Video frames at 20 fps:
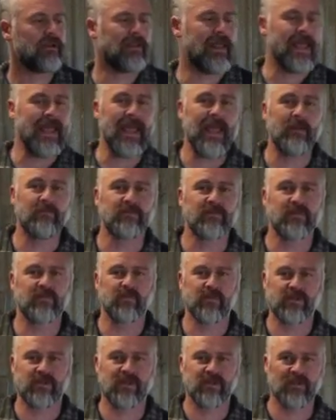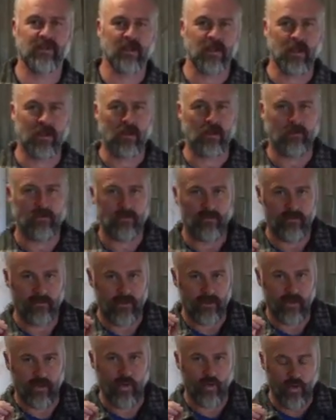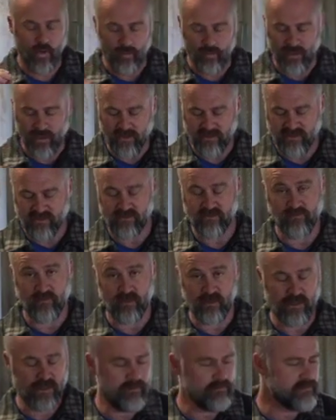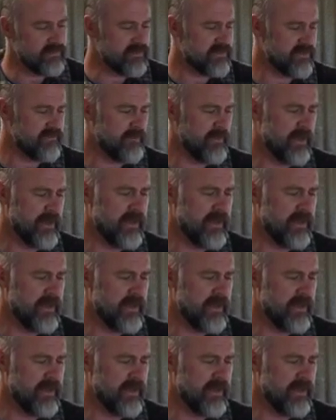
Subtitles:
lambs, which are the core pieces of the limbs.